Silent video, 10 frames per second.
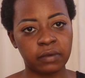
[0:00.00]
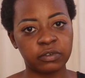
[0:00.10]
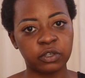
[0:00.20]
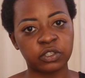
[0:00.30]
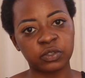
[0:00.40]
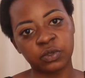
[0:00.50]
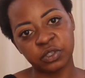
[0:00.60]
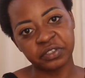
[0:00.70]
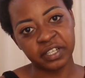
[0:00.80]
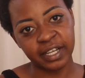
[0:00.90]
forgot to switch
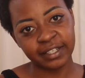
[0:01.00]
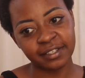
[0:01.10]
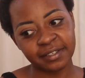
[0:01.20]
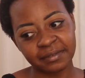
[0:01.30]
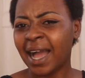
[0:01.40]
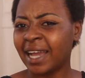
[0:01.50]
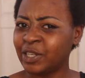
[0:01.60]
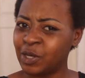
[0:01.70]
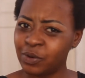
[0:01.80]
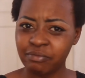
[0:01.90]
on the lights. I
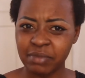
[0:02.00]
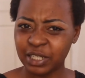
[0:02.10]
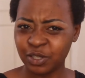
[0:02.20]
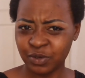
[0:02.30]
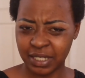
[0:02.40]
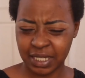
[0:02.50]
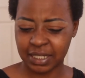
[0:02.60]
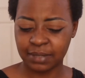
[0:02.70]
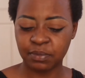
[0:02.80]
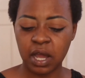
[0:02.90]
know it makes no
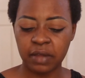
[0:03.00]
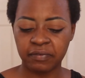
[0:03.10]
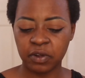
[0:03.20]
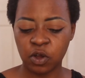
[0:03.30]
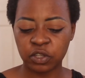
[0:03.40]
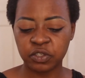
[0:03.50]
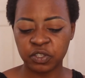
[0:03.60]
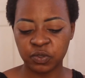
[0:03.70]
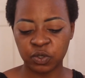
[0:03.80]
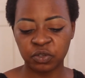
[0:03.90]
sense, but I forgot to
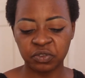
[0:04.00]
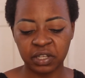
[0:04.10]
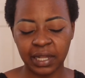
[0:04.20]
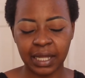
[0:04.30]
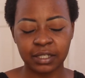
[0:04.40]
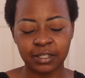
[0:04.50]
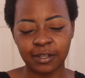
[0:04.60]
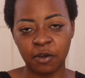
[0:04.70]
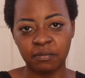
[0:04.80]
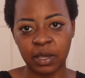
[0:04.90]
switch on the lights
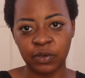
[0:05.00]
of my